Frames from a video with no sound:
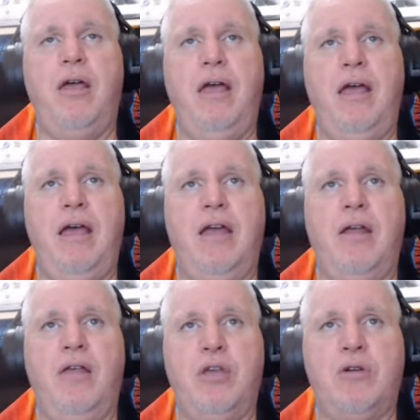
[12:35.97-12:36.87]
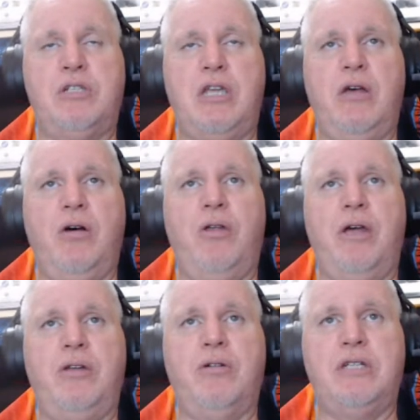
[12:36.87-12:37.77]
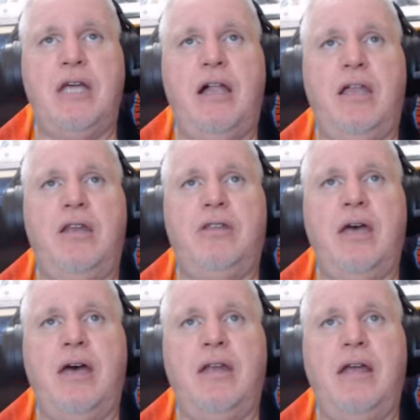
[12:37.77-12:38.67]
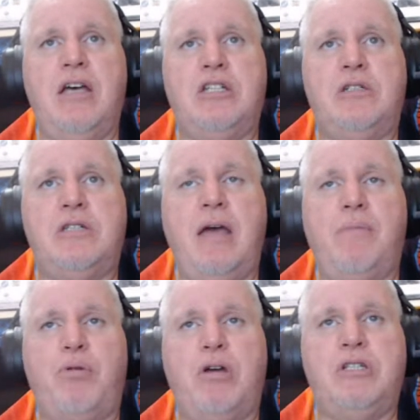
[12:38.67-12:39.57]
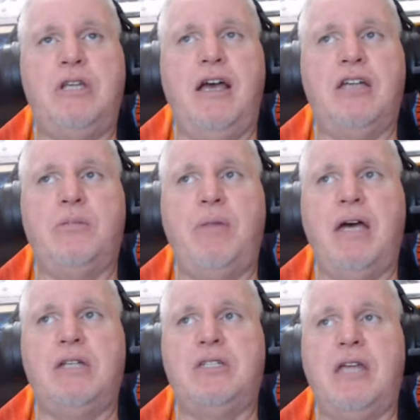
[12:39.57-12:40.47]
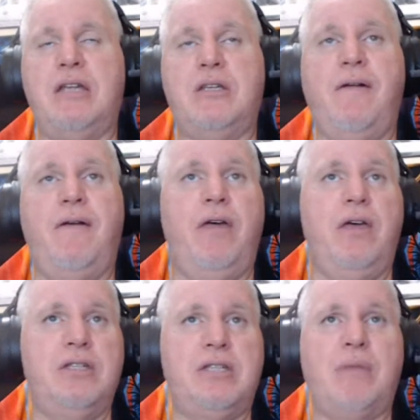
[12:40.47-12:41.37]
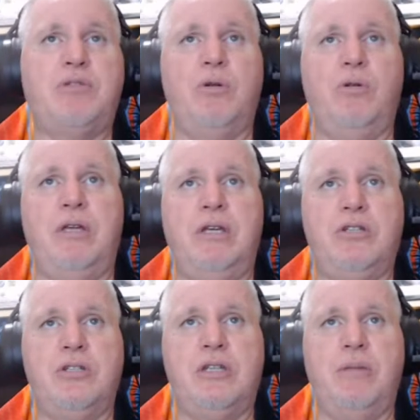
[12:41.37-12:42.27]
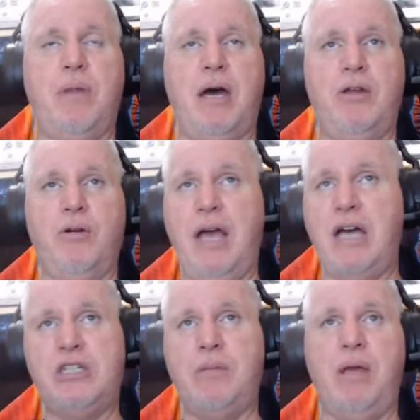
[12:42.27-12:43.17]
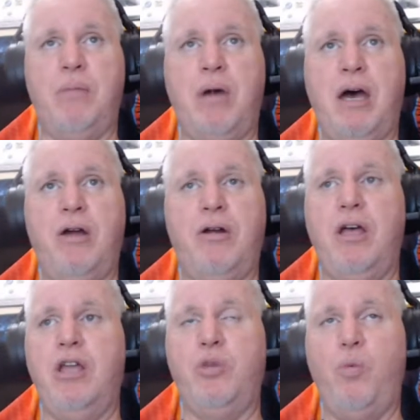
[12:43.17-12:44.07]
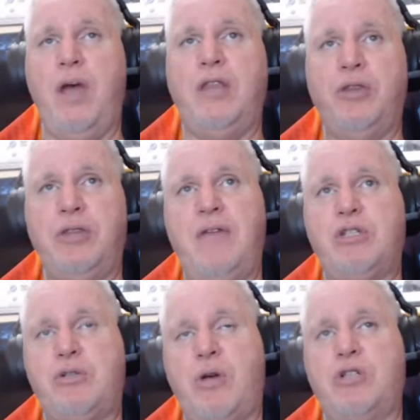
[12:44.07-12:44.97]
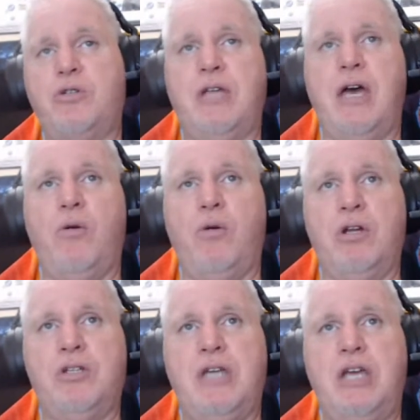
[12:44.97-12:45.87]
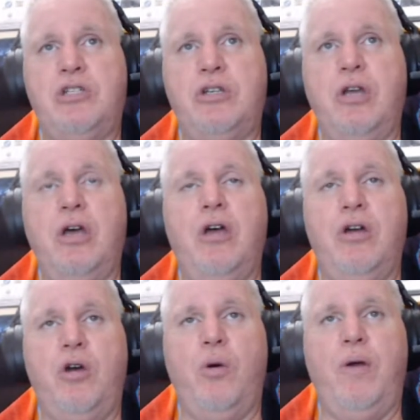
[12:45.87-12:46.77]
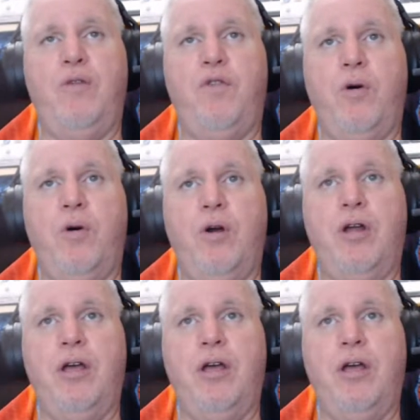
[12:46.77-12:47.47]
and their skill and their talent that Sam Presti has amassed, that is absolutely just has to be admired, the way that they've structured that organization going forward.